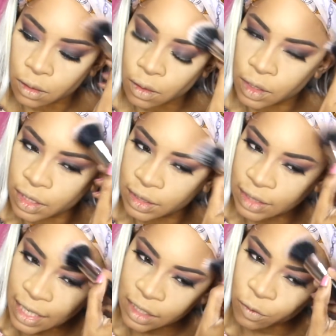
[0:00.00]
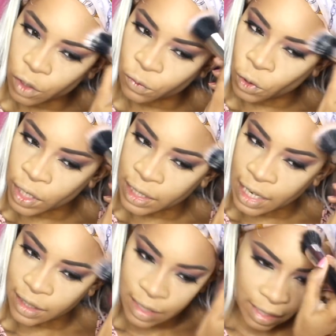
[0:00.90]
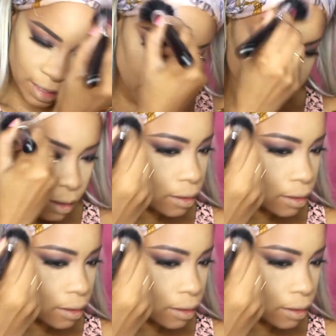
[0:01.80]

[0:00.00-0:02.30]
on the sides of your forehead like this.